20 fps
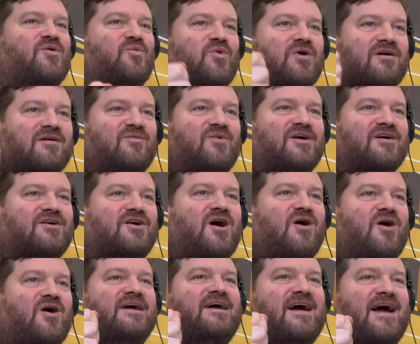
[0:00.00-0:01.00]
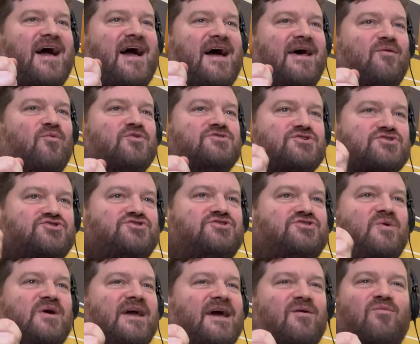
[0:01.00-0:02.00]
We're going ahead. We're just
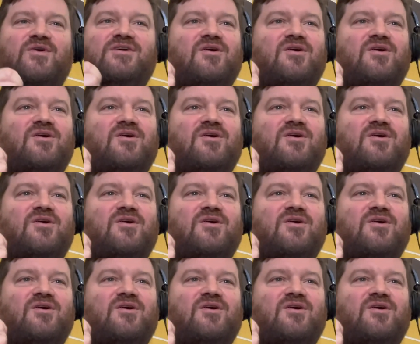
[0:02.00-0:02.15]
doing it.